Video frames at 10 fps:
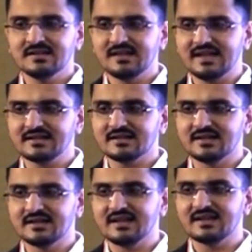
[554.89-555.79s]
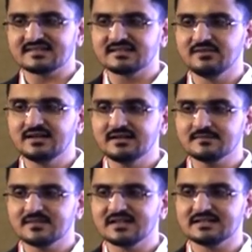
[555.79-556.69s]
Like in
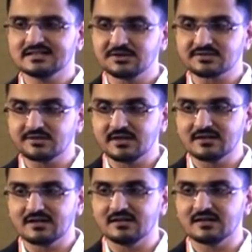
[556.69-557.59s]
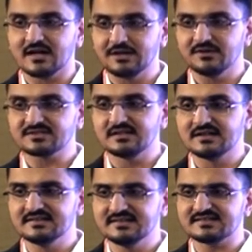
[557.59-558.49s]
ASCVD, that is atherosclerotic cardiovascular
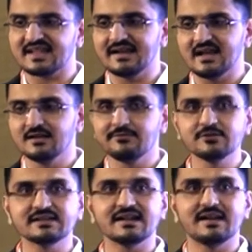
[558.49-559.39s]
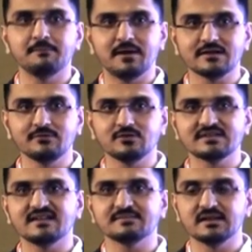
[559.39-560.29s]
disease, canagliflozin and
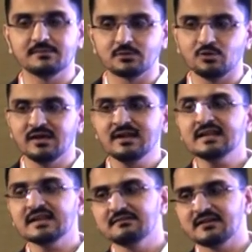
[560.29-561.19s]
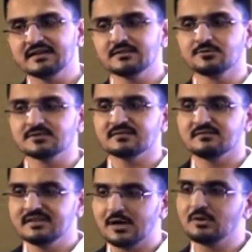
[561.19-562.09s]
empagliflozin has been approved even in those
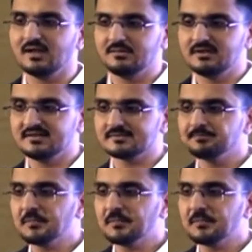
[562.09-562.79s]
without diabetes.